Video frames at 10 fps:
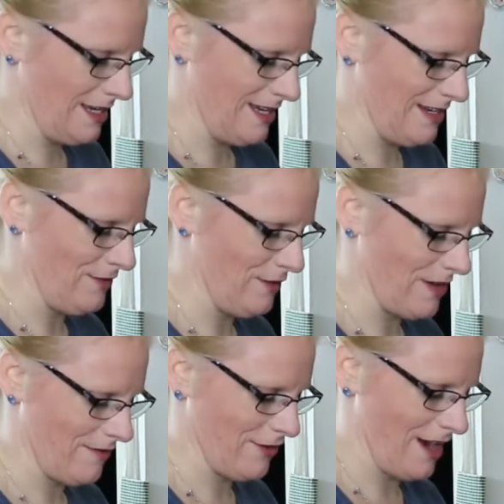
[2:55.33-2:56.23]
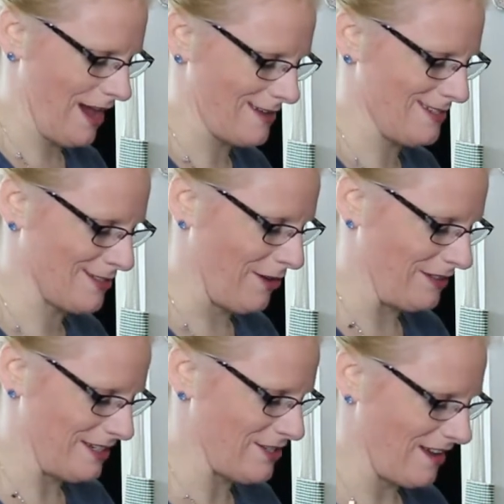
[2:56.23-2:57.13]
And if you've ever had
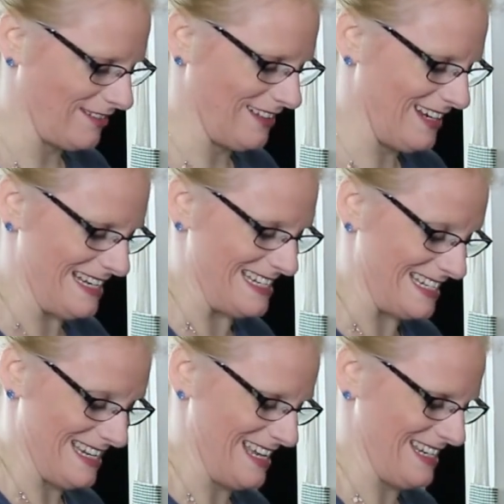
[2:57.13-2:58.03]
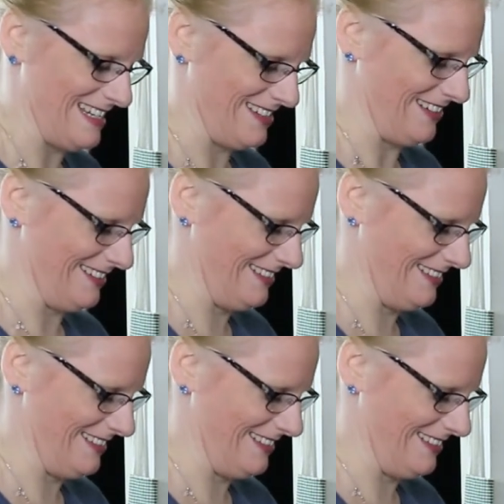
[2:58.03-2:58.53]
scalded chocolate, it does not taste good.